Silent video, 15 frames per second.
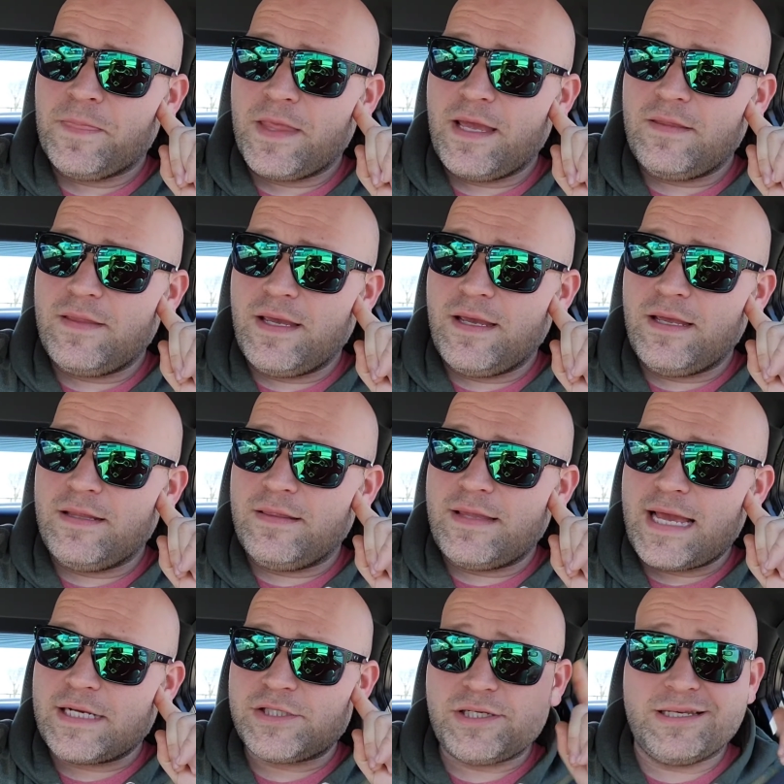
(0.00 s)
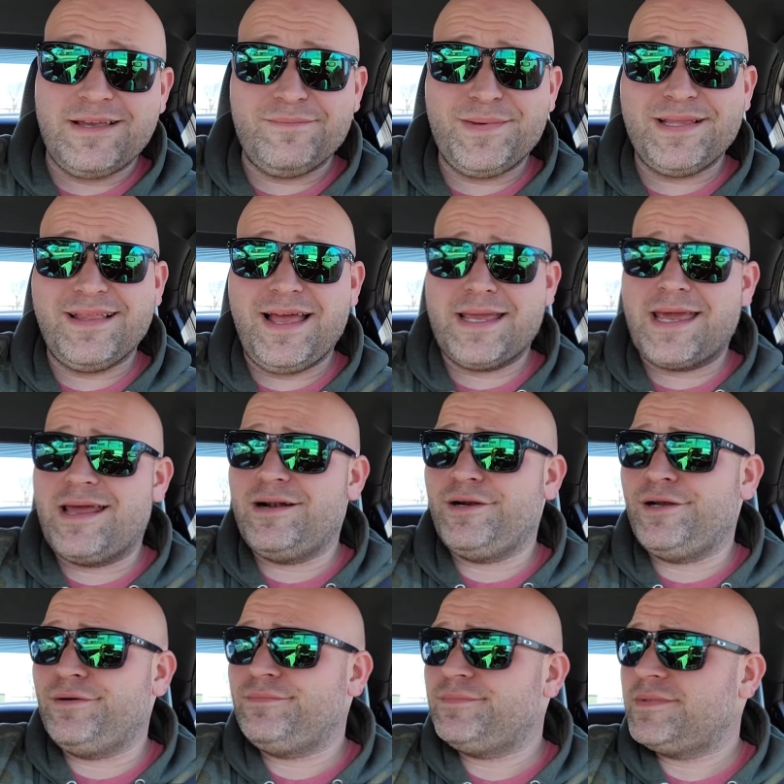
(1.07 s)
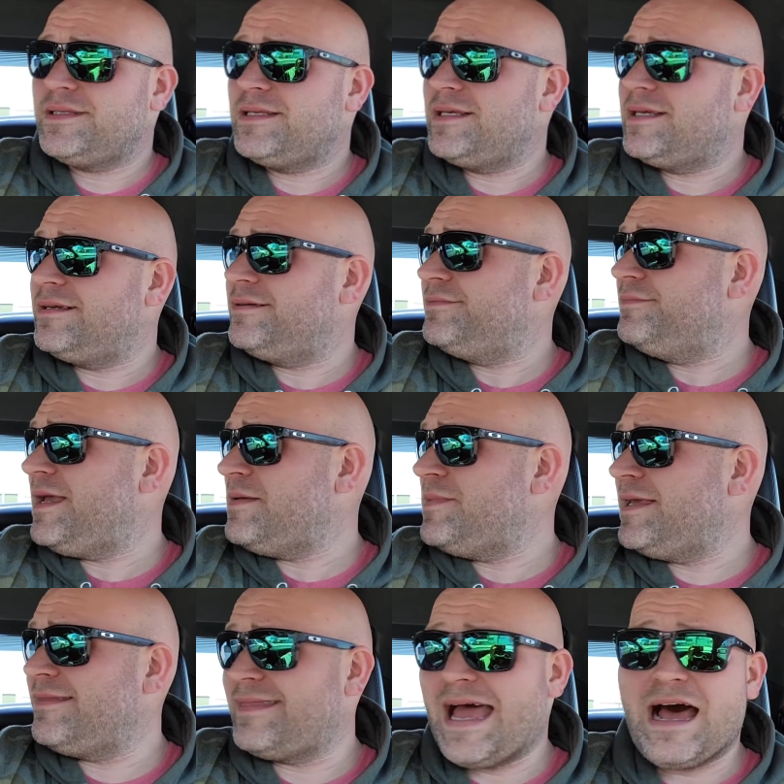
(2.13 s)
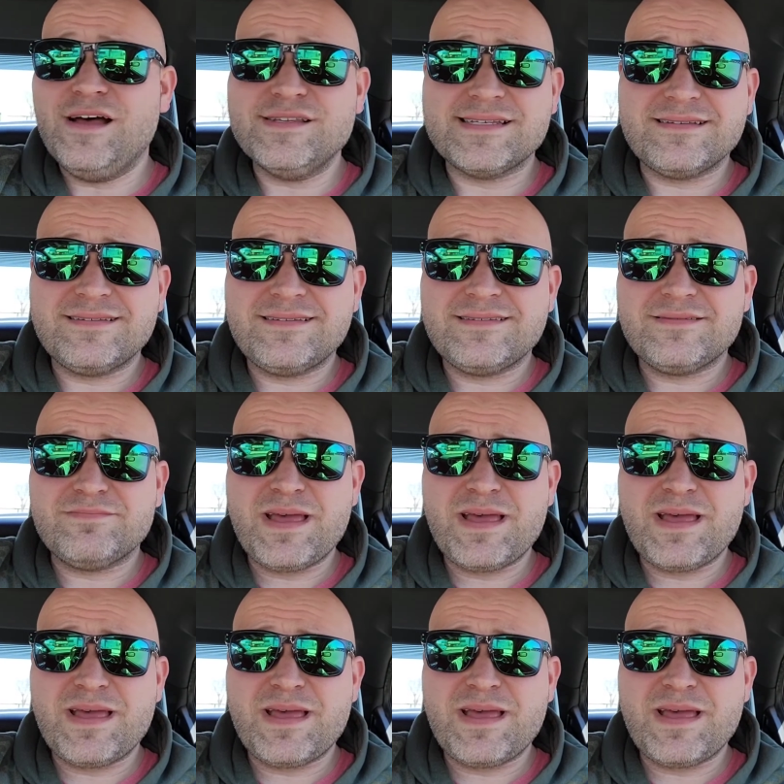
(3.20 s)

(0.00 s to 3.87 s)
and then that should give me like I don't know uh, maybe a thousand,